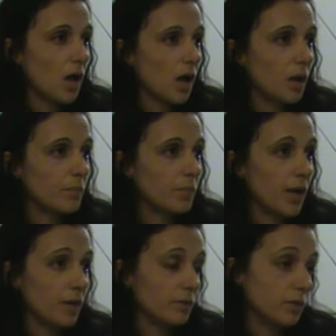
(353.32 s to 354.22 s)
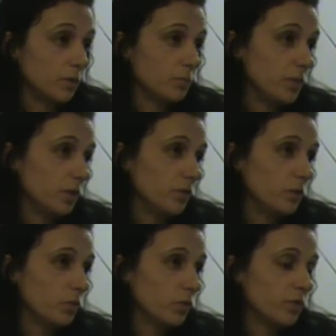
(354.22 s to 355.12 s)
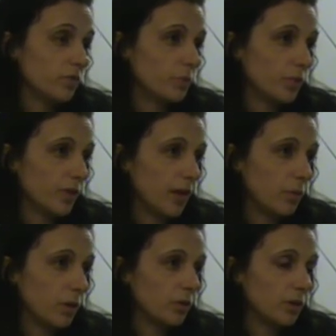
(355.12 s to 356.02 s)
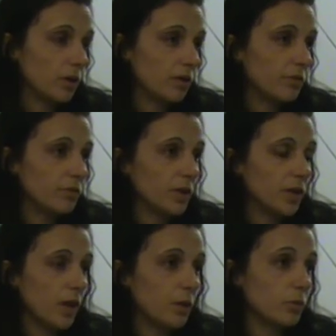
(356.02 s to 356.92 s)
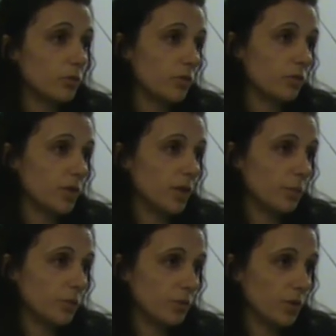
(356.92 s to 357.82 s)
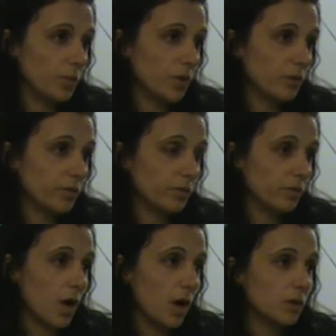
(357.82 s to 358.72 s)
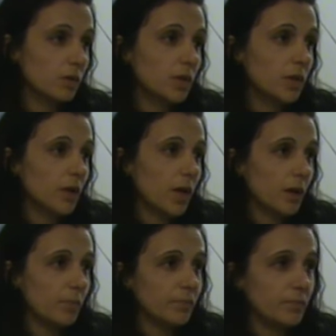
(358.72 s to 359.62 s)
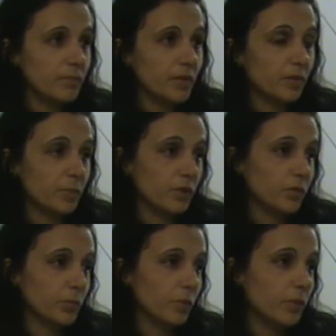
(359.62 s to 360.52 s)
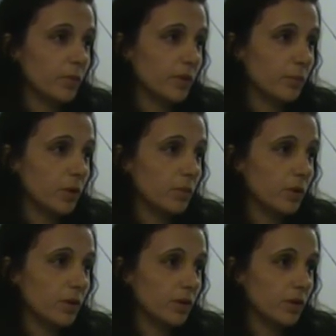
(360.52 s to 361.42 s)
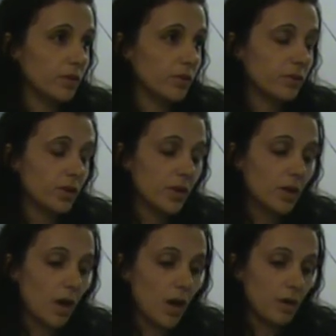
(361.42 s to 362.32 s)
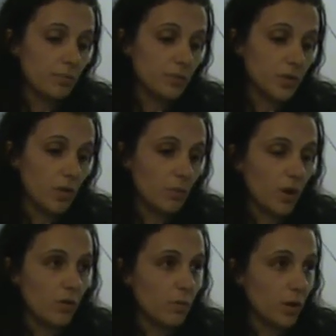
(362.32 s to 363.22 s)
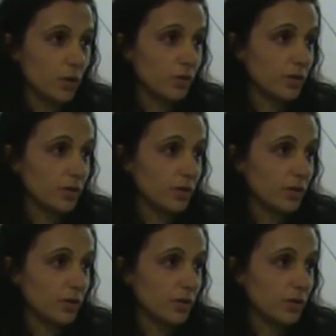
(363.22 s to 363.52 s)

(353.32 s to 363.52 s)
and we could be doing more to support that wildlife. Also joining up between boroughs as well. There's a bit of a problem at the moment that you know, a borough might